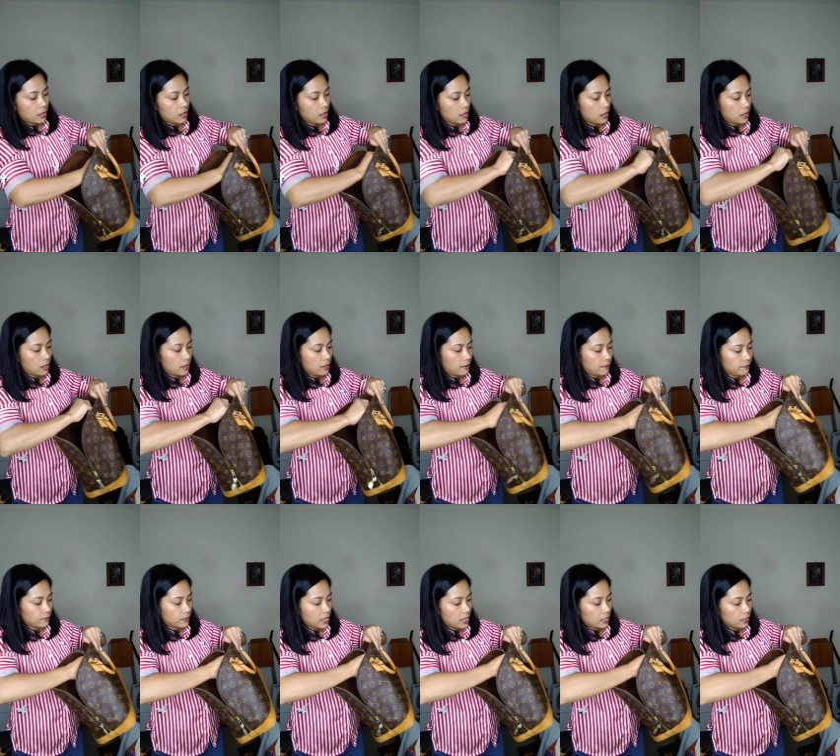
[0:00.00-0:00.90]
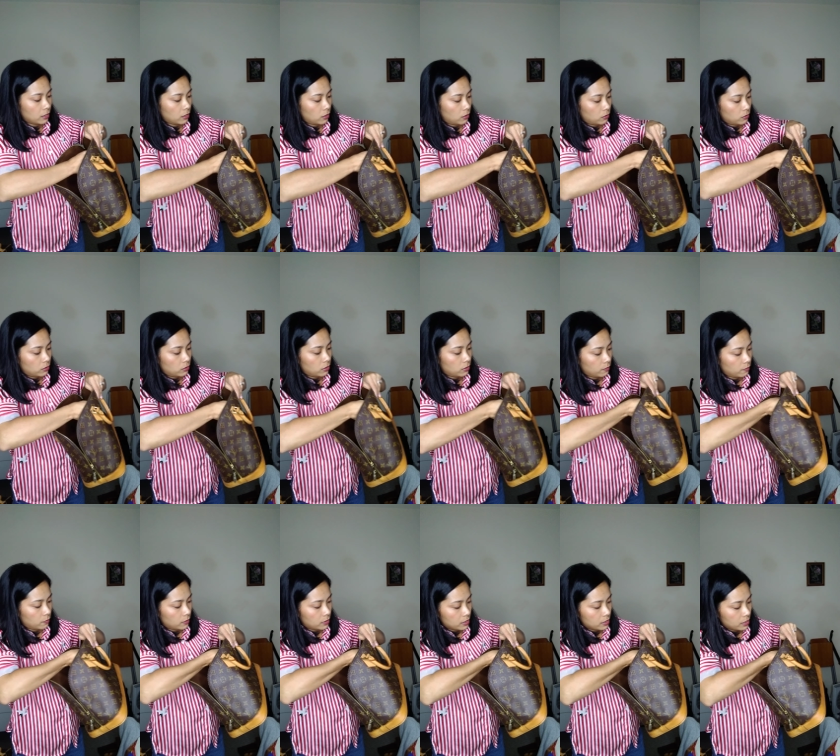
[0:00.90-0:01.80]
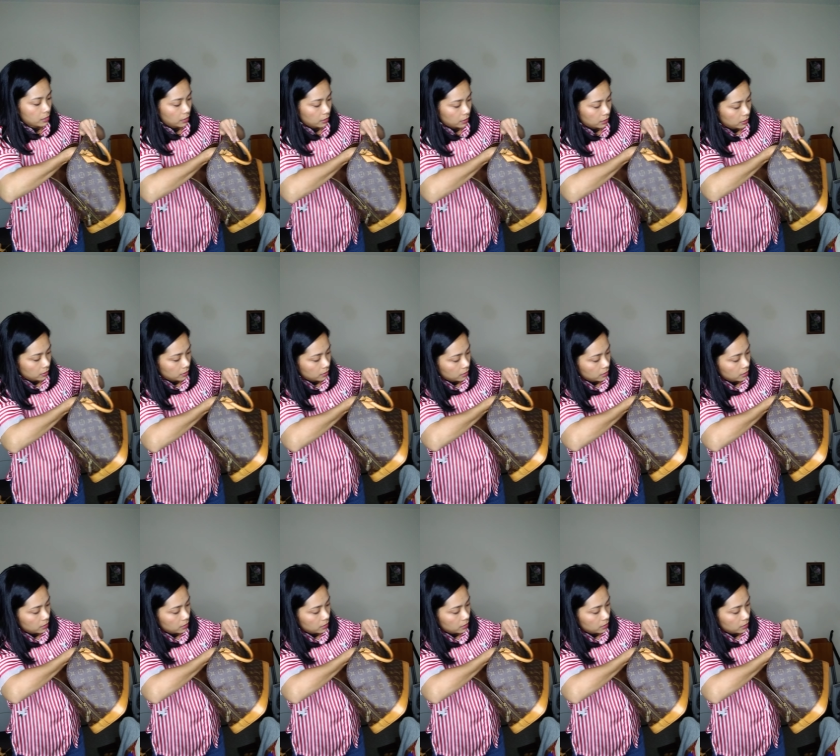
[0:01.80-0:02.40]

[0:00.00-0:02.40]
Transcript: um date code one second